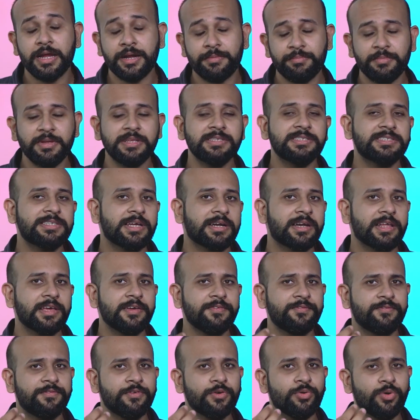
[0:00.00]
It means that
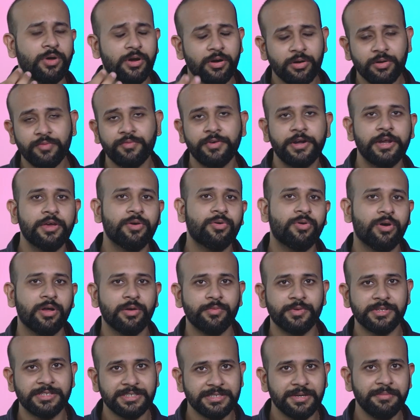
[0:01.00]
if you are on a video call
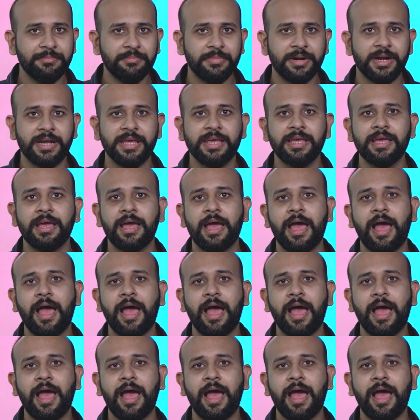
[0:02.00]
with somebody